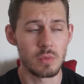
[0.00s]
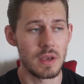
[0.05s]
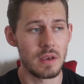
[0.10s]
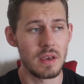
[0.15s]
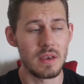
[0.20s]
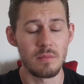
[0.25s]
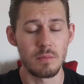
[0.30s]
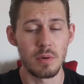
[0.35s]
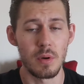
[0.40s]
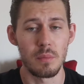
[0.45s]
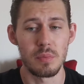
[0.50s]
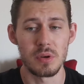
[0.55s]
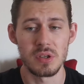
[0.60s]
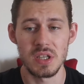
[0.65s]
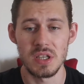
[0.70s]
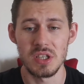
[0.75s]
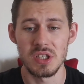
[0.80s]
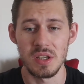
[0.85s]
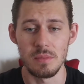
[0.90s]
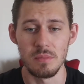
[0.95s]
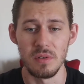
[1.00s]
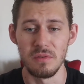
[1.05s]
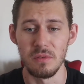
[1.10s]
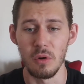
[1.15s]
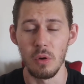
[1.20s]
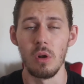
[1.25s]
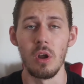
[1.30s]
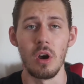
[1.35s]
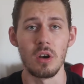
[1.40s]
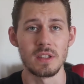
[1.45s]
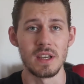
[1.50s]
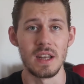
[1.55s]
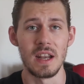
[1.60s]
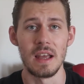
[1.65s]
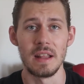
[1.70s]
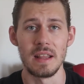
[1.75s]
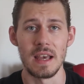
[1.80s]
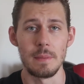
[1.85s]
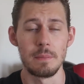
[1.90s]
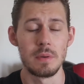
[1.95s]
We even put procedures in before lockdown
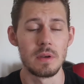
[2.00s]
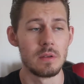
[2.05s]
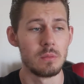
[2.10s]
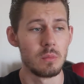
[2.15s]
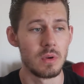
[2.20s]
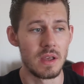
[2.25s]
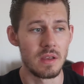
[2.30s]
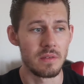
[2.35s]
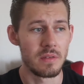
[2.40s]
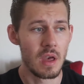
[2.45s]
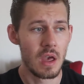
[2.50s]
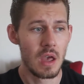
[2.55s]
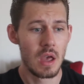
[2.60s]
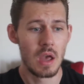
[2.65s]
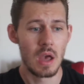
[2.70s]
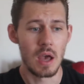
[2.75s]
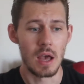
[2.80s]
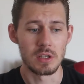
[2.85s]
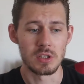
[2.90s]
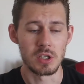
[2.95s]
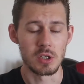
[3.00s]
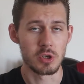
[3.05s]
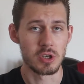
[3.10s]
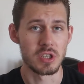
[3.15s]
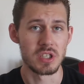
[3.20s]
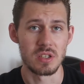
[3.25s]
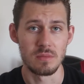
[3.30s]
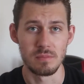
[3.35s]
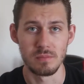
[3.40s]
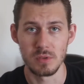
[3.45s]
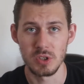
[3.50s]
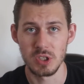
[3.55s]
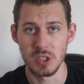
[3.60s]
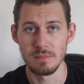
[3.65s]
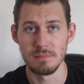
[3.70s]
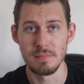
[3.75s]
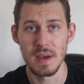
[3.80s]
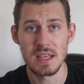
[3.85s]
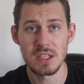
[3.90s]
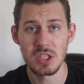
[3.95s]
had happened with social
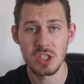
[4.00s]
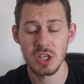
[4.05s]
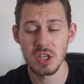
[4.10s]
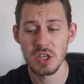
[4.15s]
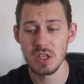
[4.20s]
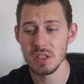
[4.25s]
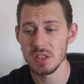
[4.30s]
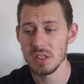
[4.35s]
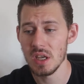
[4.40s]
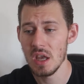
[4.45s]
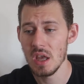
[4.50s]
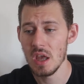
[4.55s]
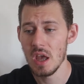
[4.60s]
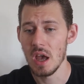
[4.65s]
distancing measures,